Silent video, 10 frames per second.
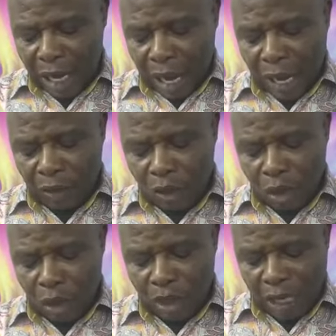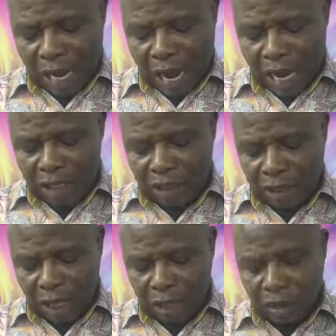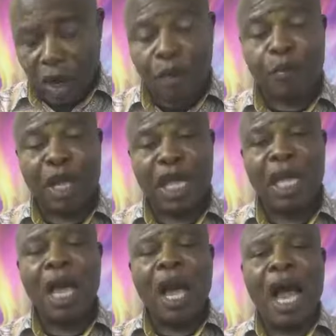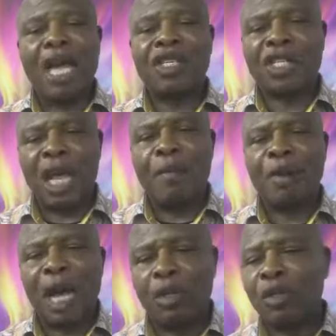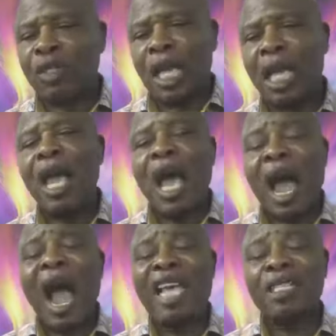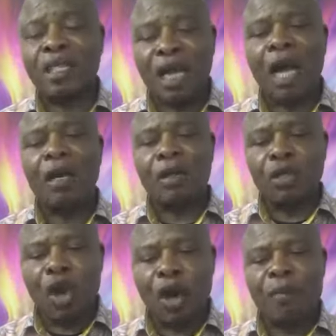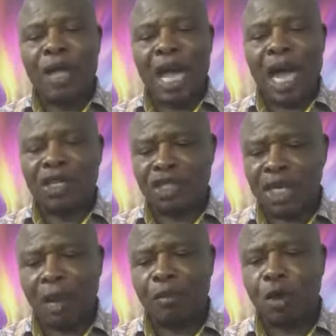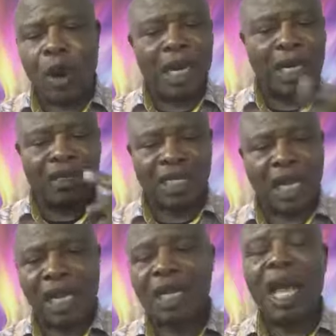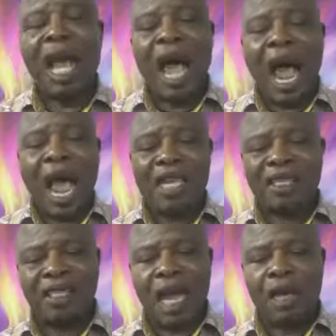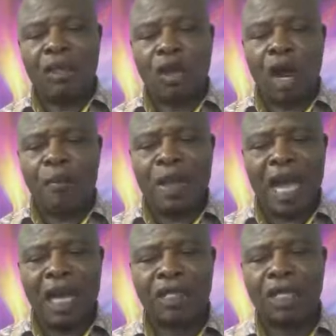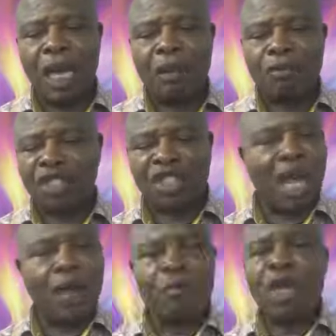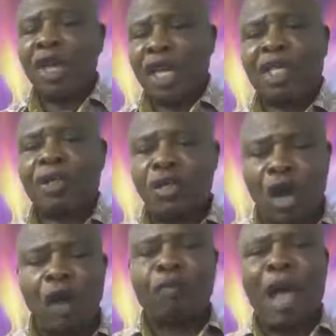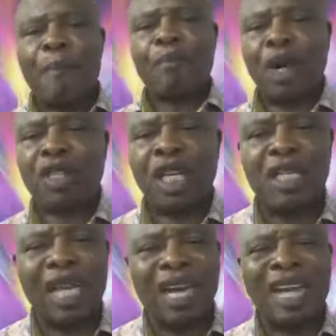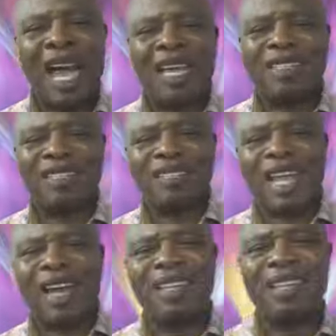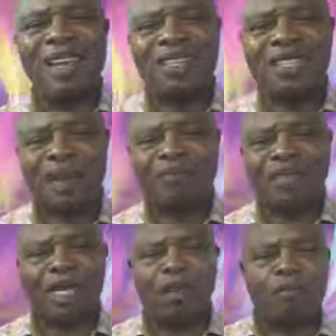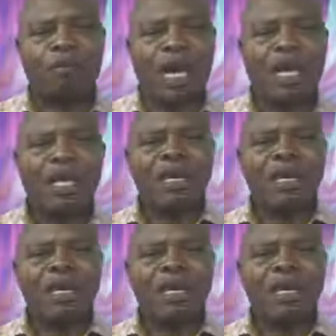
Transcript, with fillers: and I know that I shall not be ashamed. Can you say, I shall not be ashamed? Go ahead and say that. I shall not be ashamed. Shame is not my portion. In that Isaiah chapter number